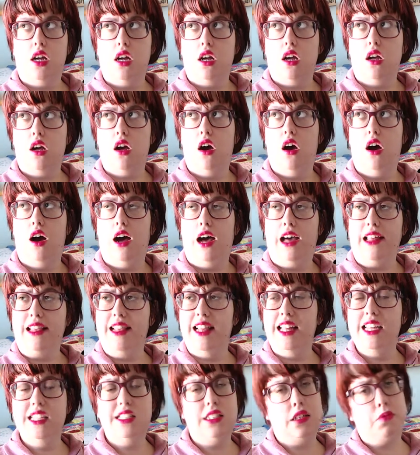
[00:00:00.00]
at
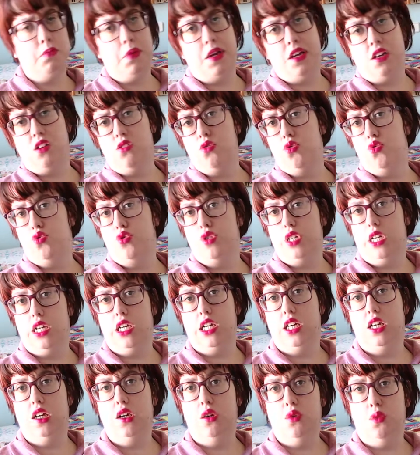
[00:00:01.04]
least in my
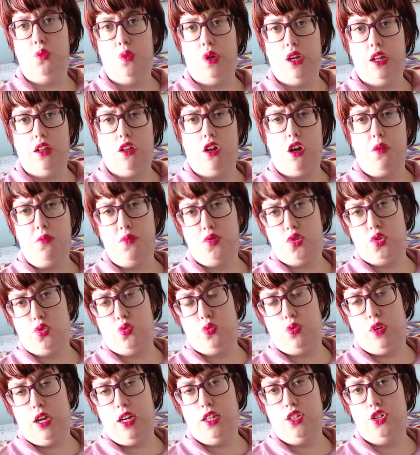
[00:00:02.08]
country, when it comes to
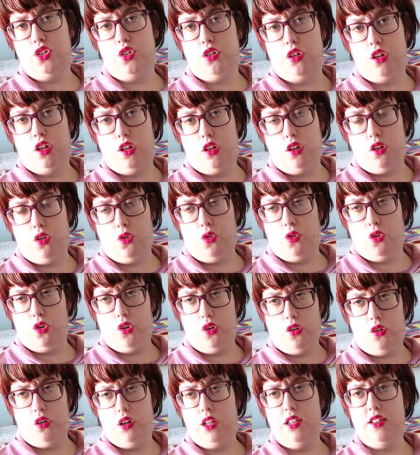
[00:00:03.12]
national
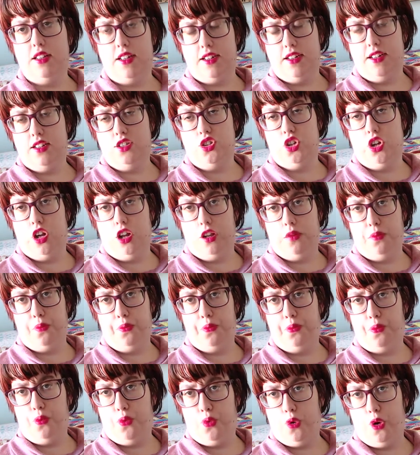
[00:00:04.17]
or international
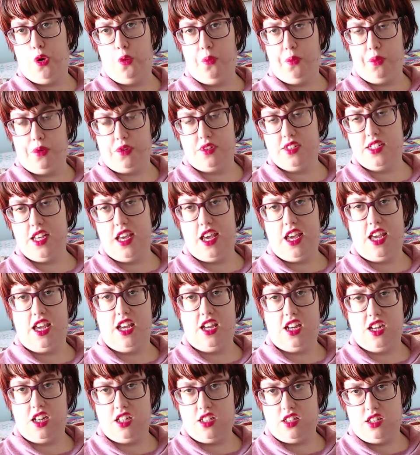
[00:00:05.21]
World Book Day
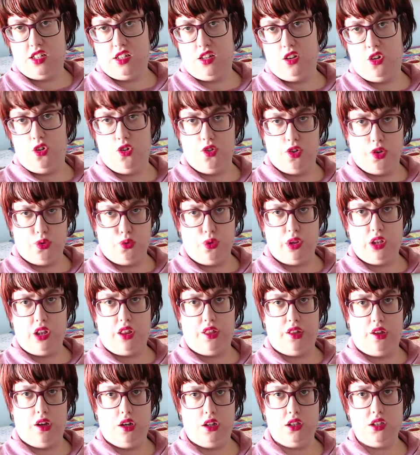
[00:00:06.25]
on the
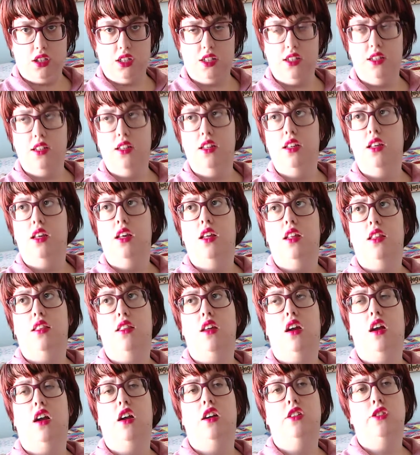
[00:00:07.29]
23rd,
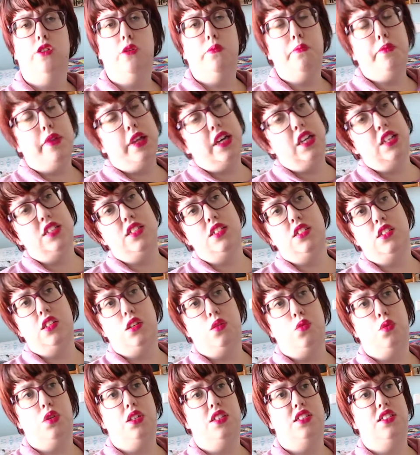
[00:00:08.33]
there are some places in
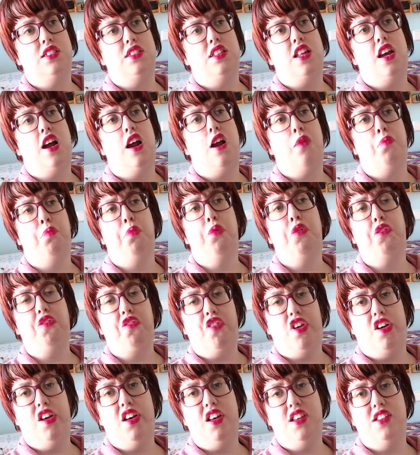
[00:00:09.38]
which there are book
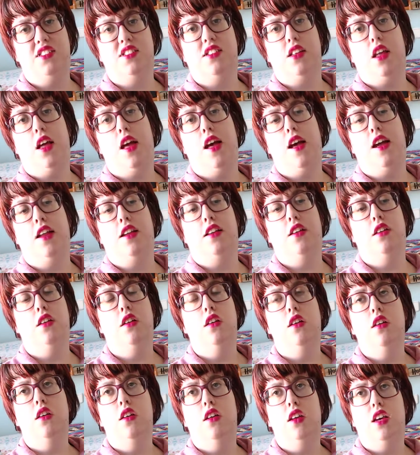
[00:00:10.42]
fairs, and
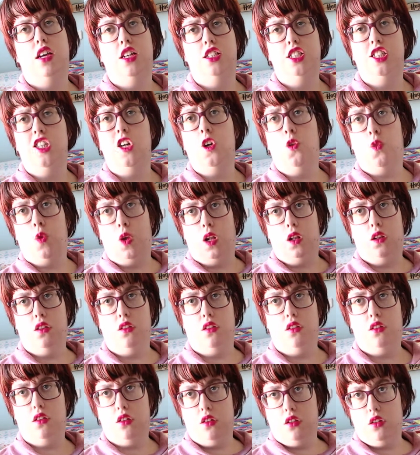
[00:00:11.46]
in
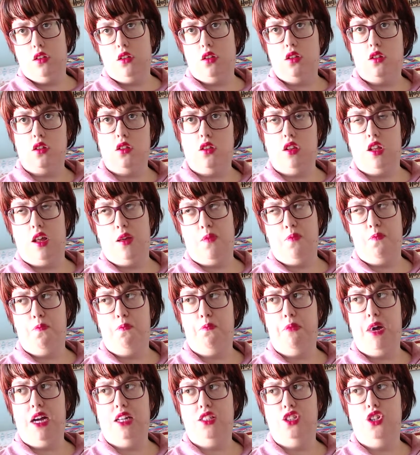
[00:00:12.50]
general, the
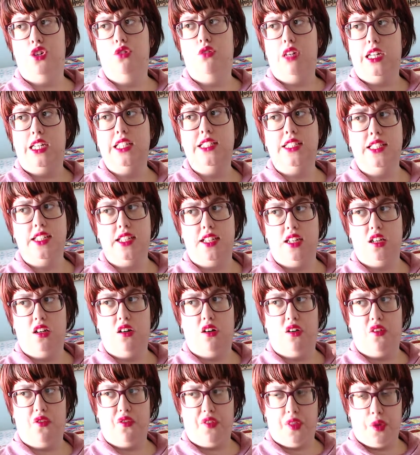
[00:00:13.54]
majority
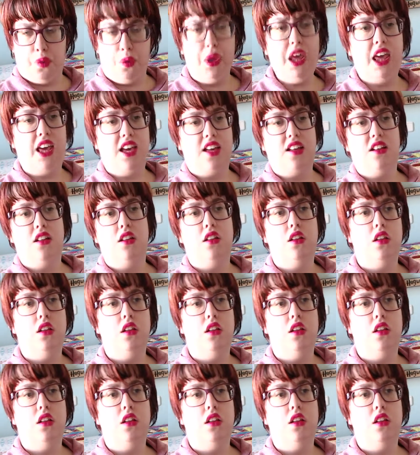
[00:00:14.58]
of the week,